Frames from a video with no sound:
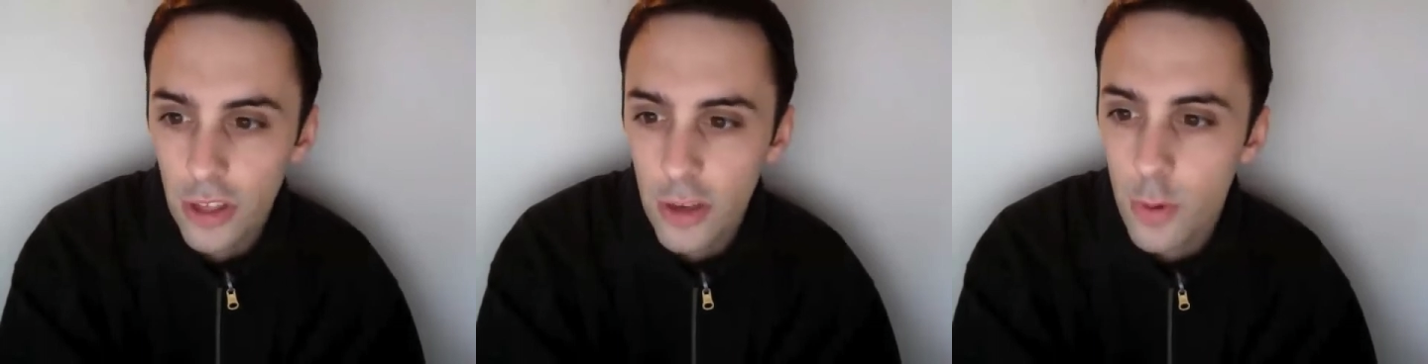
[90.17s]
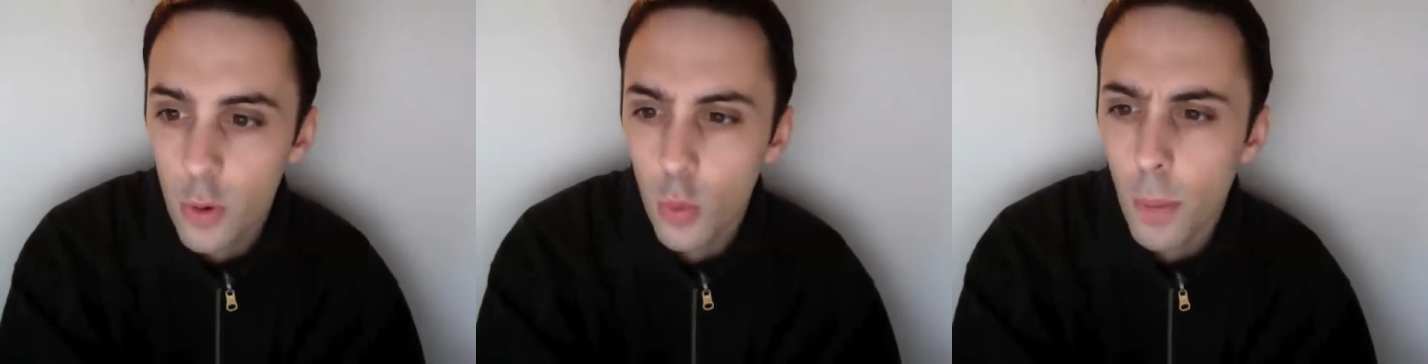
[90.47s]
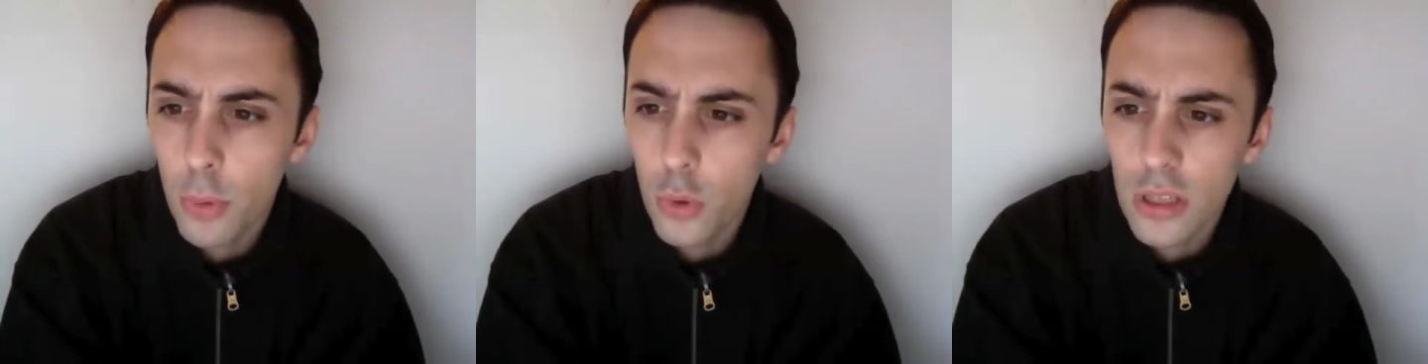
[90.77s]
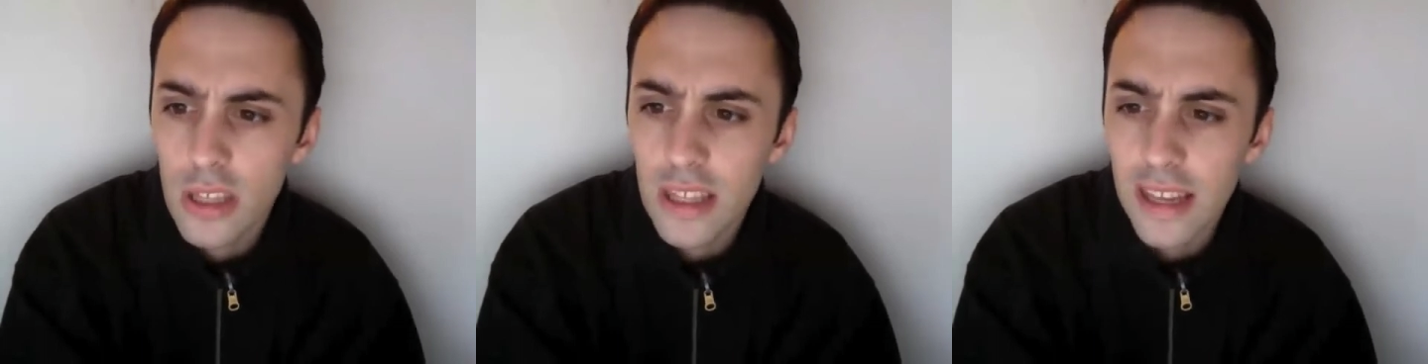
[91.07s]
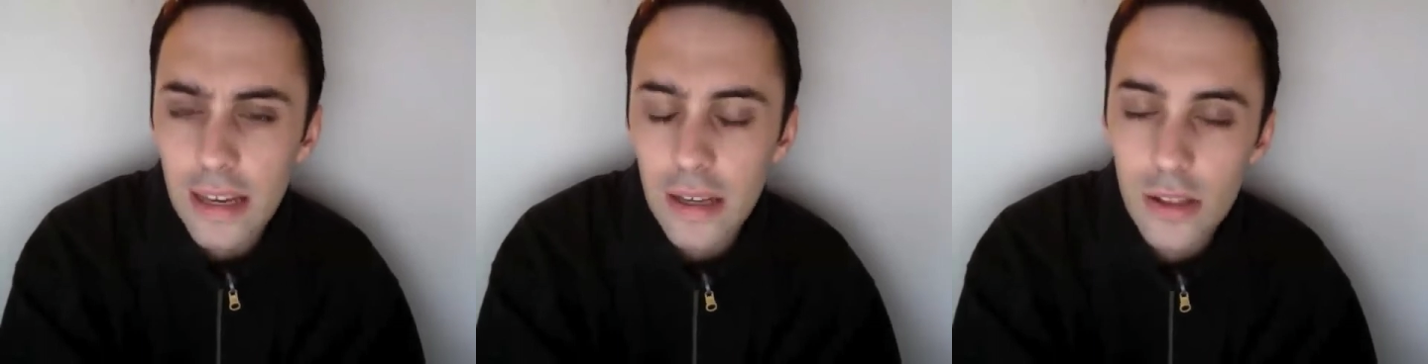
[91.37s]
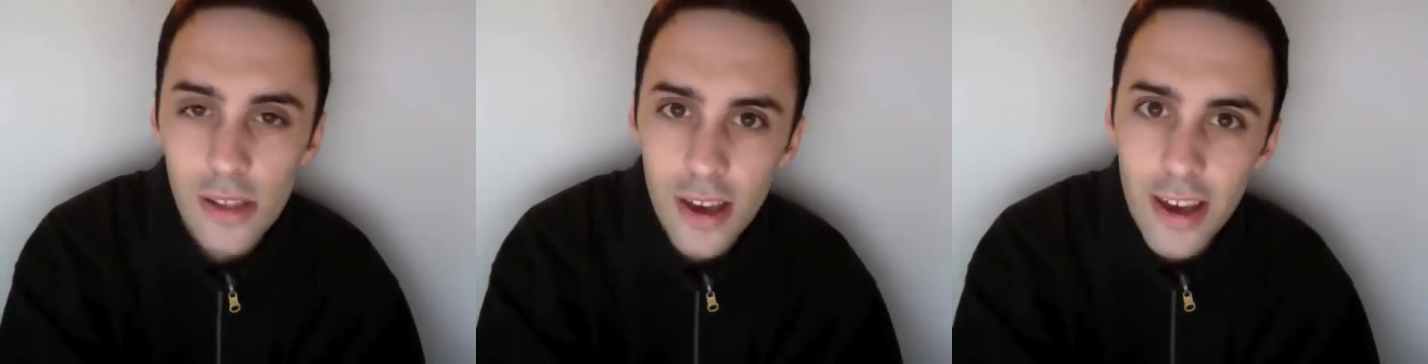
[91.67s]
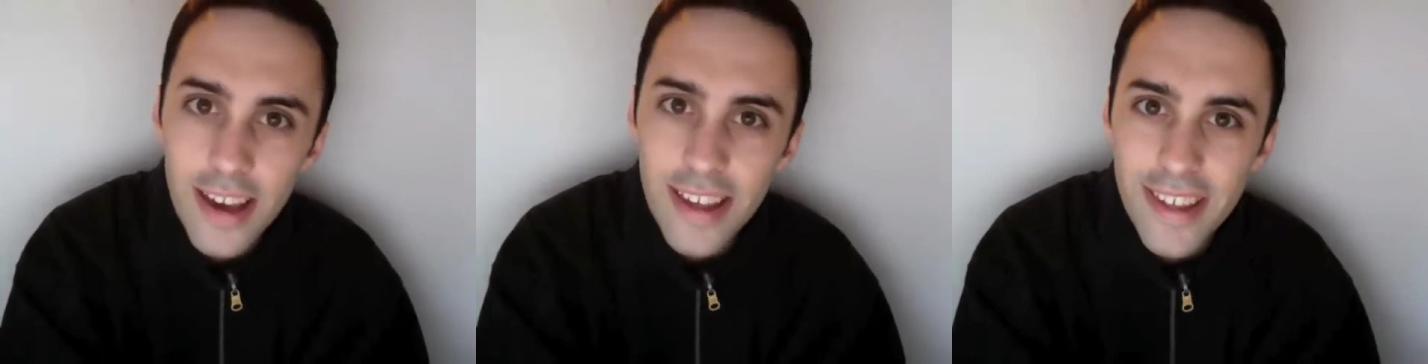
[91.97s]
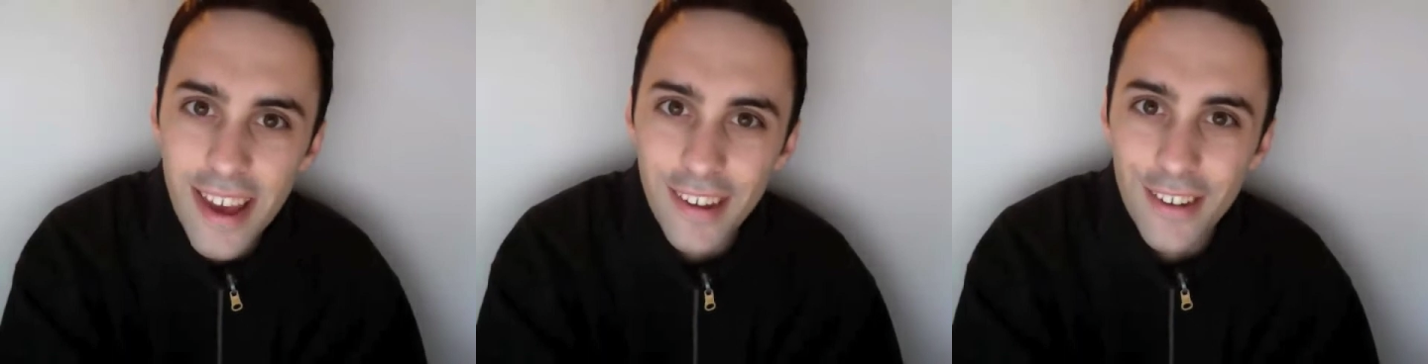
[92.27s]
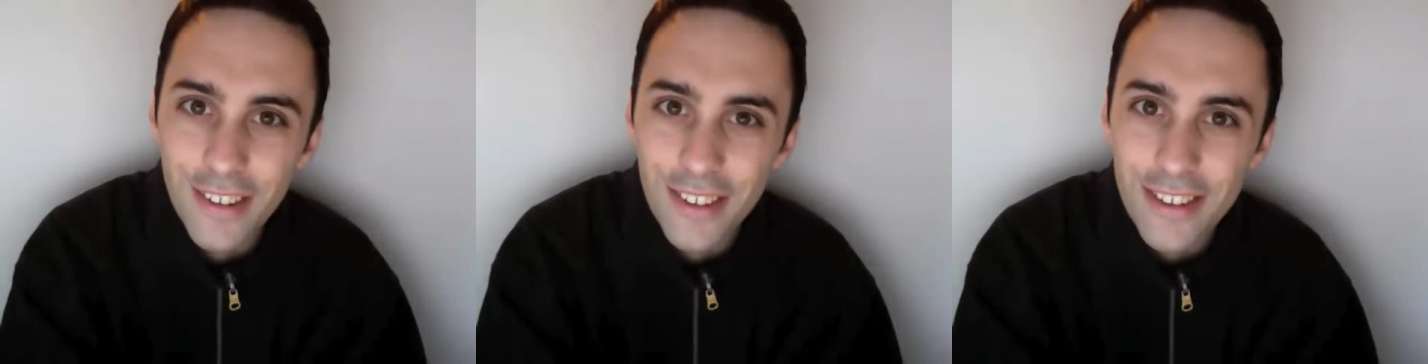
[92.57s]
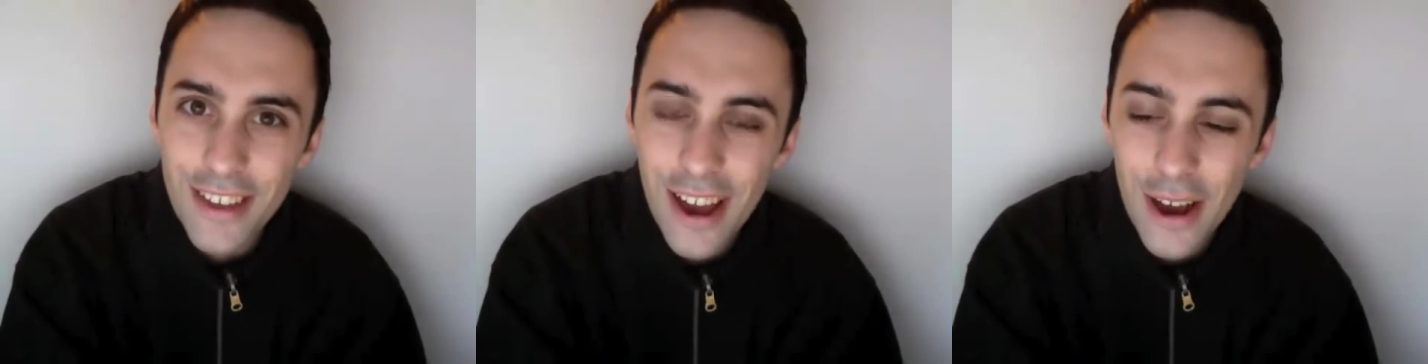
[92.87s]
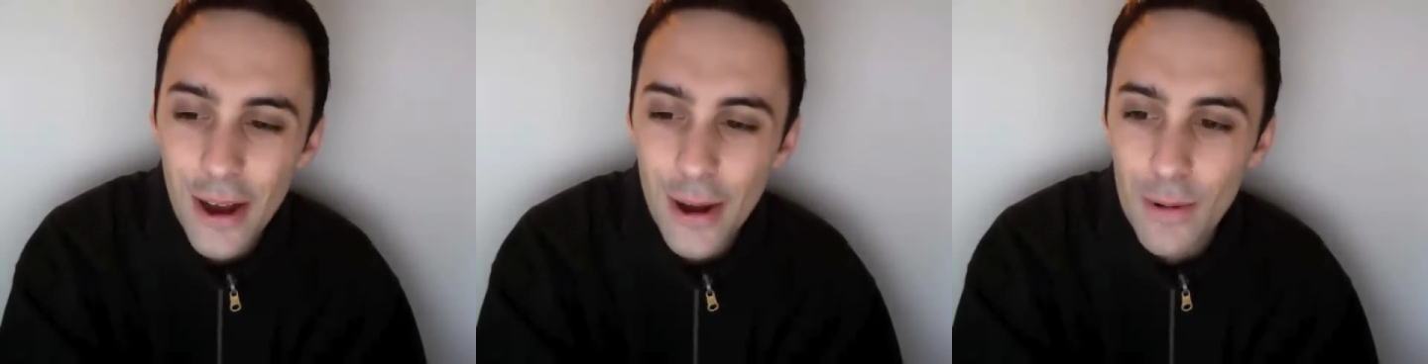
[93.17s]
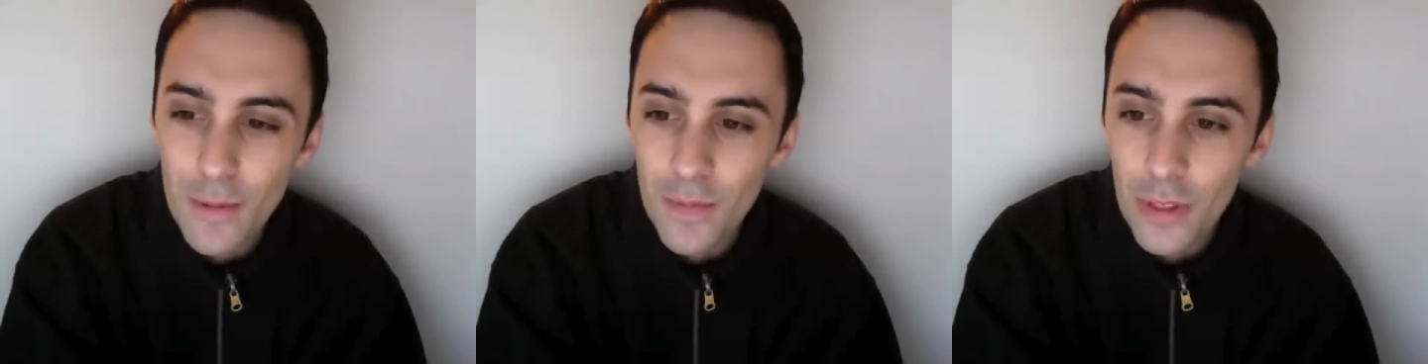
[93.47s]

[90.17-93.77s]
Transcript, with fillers: They've put one point six seconds um,